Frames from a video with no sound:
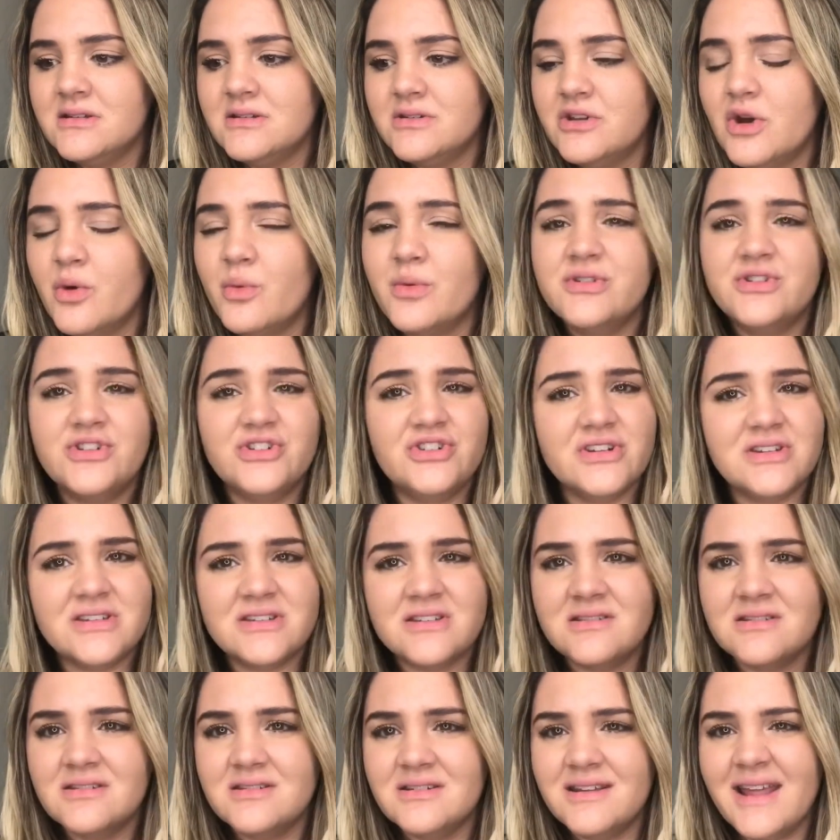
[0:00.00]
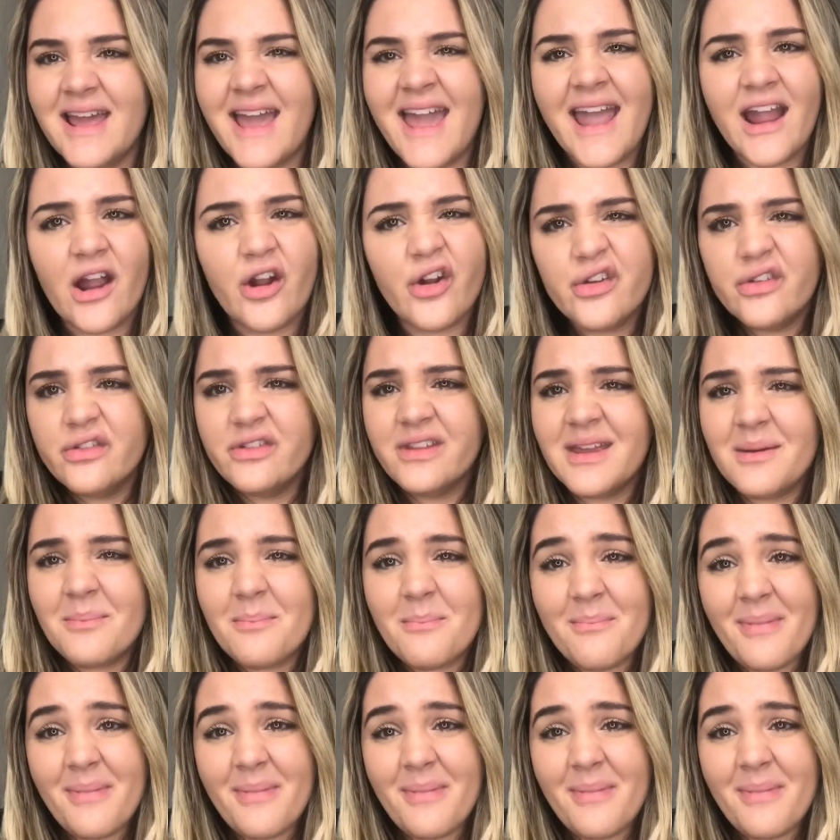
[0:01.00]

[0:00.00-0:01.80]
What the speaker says: no one's just inherently